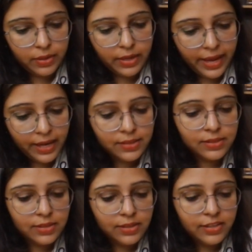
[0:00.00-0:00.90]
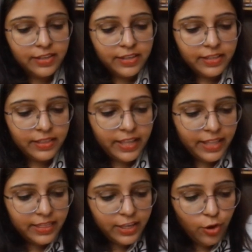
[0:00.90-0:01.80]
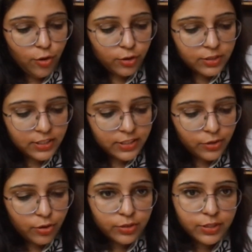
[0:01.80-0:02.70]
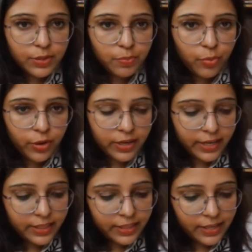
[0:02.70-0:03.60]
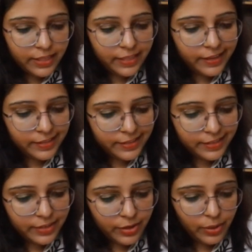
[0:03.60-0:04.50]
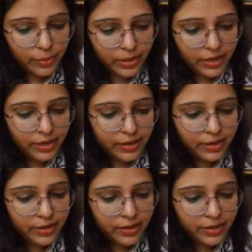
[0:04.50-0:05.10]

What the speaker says: X. Then the oxygen bond length in this. Okay.